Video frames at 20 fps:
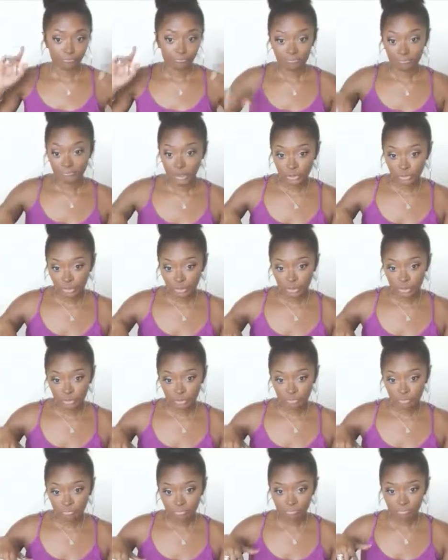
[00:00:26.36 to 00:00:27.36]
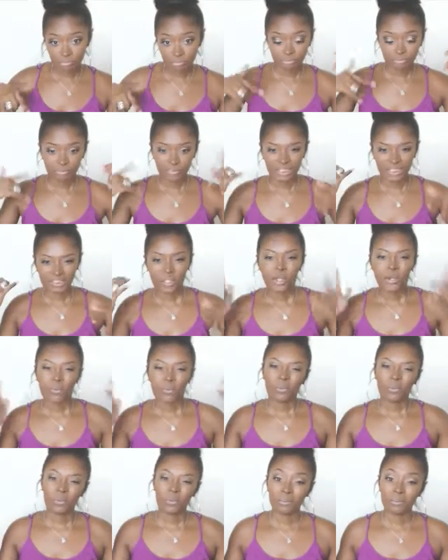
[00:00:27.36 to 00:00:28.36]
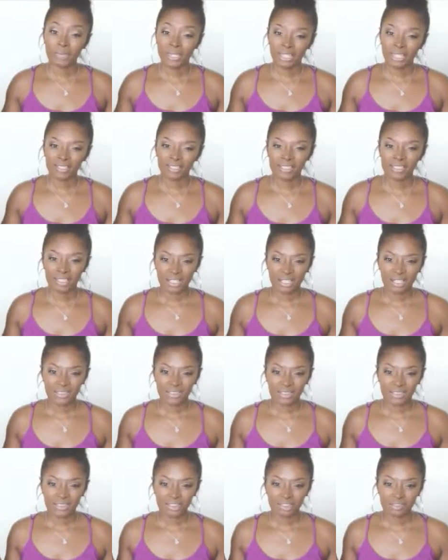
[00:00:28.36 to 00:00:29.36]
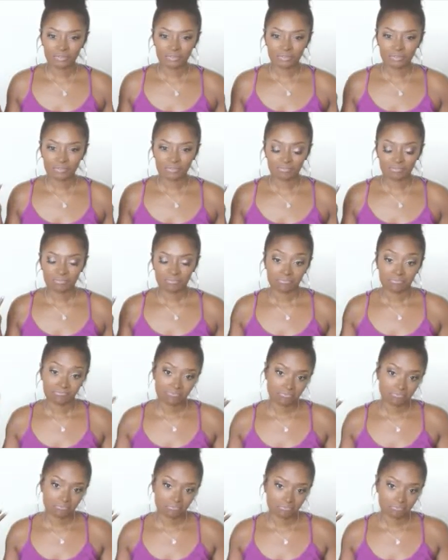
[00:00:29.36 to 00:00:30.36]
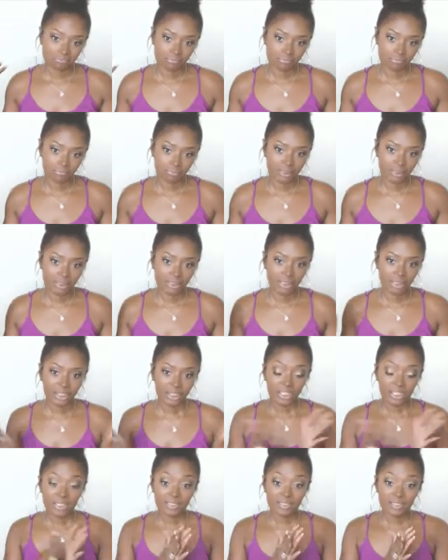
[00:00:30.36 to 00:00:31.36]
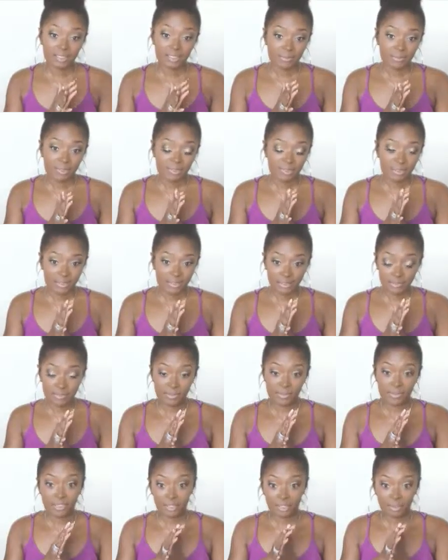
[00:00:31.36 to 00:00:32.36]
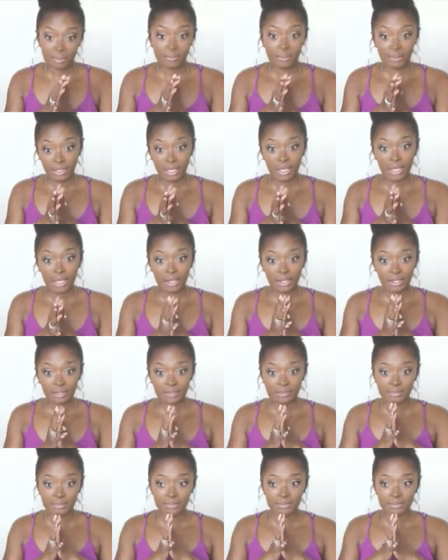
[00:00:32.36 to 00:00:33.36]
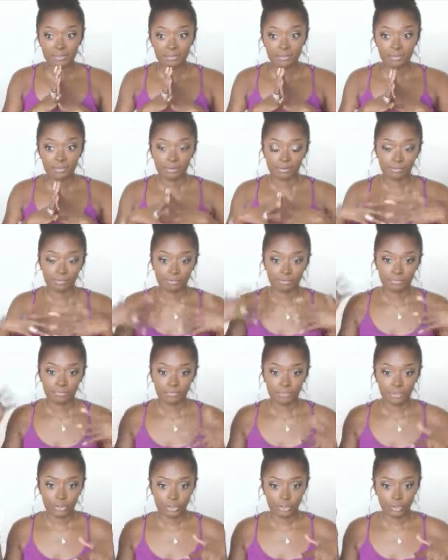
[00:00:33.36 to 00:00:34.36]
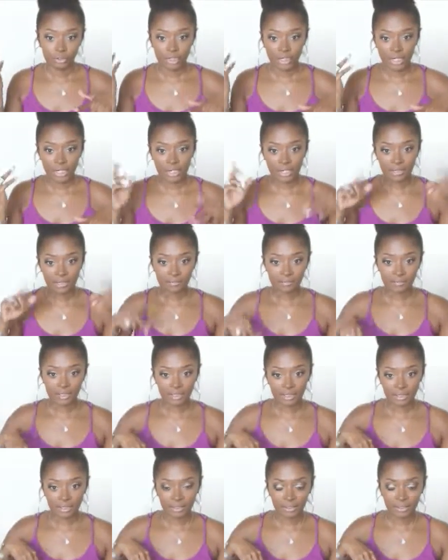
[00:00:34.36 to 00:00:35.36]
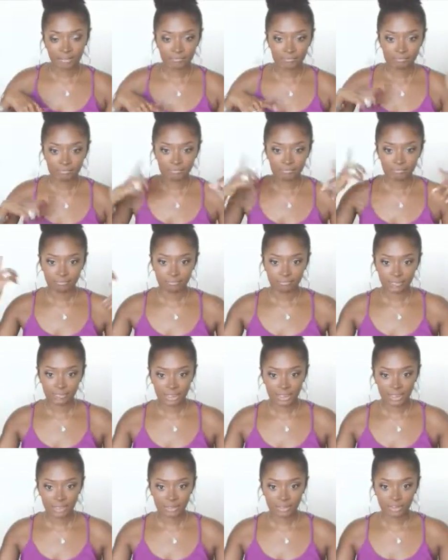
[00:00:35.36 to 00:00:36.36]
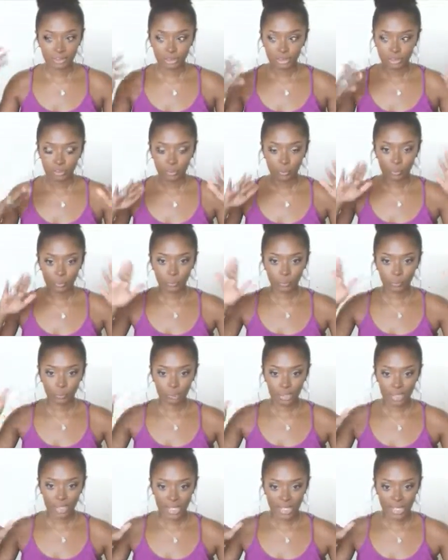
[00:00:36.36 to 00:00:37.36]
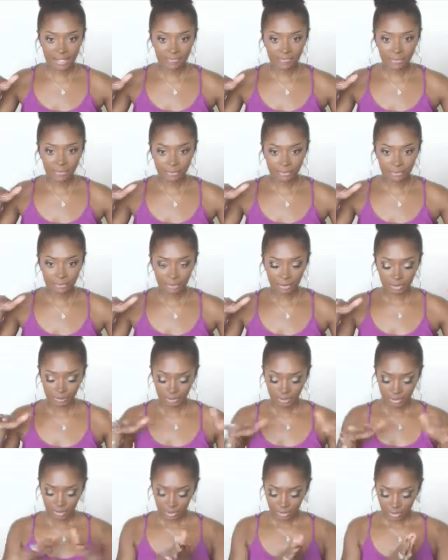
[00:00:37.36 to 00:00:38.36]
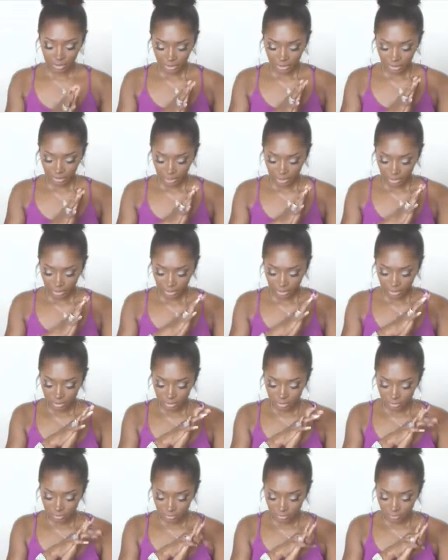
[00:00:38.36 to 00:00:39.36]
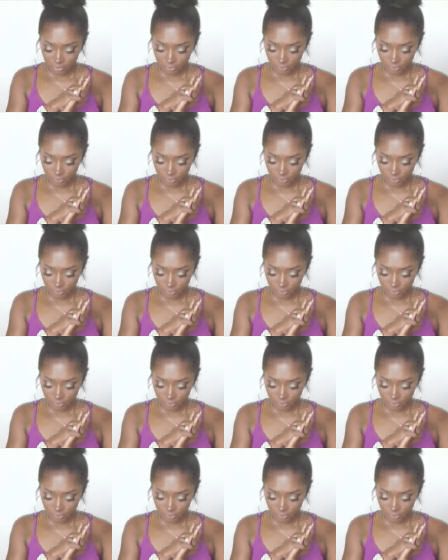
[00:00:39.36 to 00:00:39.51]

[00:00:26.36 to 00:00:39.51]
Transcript: middle school, or mainly college, but some of the tips can apply to junior high, high, college, what have you. So,